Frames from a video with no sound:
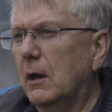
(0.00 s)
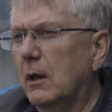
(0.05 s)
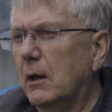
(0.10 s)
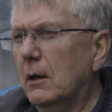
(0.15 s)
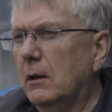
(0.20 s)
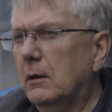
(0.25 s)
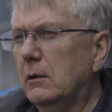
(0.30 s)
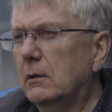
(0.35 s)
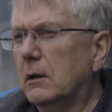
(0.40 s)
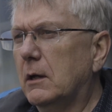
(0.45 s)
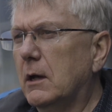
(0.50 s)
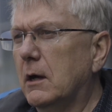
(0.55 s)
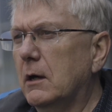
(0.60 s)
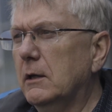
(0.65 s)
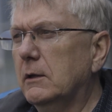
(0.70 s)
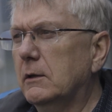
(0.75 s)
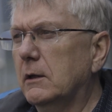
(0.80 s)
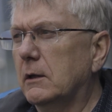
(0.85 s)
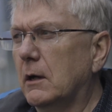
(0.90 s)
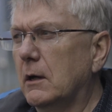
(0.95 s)
and the
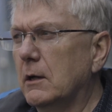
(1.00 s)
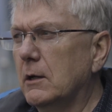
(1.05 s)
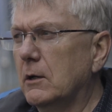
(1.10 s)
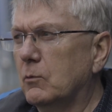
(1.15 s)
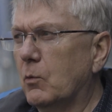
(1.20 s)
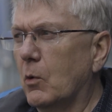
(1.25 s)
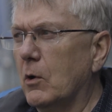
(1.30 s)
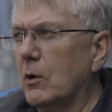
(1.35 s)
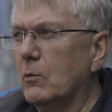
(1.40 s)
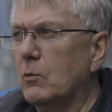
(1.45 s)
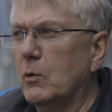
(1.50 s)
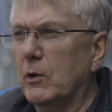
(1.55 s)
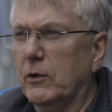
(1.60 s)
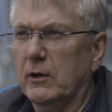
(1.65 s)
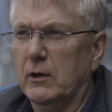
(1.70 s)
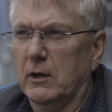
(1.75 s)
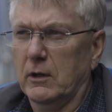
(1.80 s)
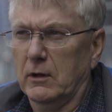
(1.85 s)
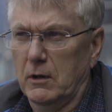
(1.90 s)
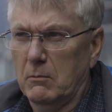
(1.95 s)
guy that I had worked with
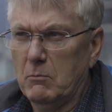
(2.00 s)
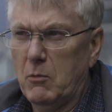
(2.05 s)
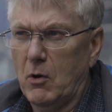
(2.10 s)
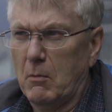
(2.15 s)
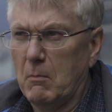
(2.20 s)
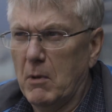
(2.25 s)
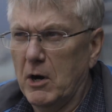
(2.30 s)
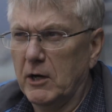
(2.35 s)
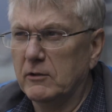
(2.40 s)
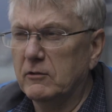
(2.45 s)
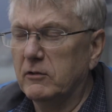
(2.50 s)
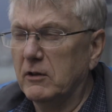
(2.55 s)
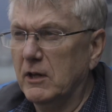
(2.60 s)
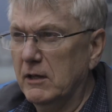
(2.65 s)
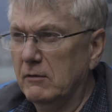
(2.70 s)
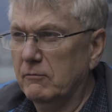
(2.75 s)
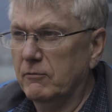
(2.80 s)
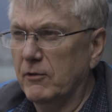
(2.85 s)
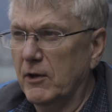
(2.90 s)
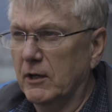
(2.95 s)
at a number of mines,
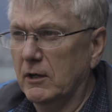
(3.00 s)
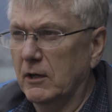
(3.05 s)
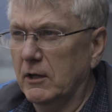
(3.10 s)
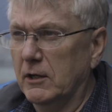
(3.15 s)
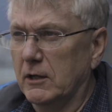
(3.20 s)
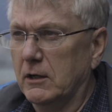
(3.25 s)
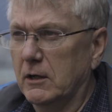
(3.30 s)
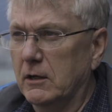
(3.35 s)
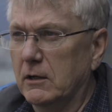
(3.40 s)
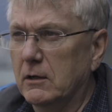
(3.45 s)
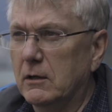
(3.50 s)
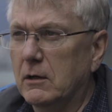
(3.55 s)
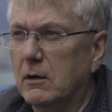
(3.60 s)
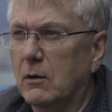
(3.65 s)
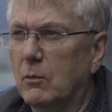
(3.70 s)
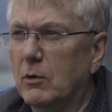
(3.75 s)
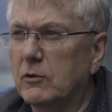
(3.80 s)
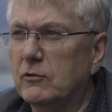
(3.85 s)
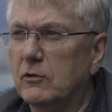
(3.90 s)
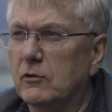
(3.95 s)
Len Van Eyck,
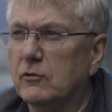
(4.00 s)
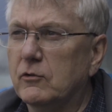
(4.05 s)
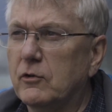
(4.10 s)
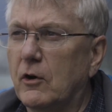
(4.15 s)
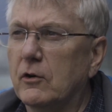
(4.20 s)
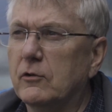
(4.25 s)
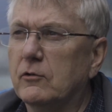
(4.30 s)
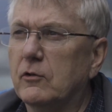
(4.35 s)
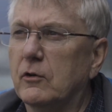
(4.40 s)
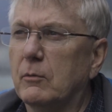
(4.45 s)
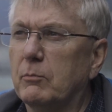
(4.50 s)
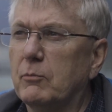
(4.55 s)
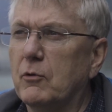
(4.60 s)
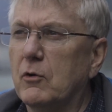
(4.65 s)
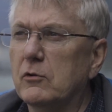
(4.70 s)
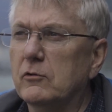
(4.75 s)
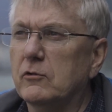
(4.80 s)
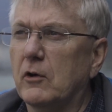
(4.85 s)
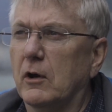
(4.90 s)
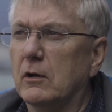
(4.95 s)
was in charge of the
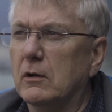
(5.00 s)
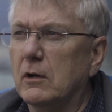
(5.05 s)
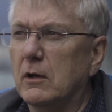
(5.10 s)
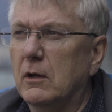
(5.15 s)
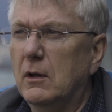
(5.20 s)
project.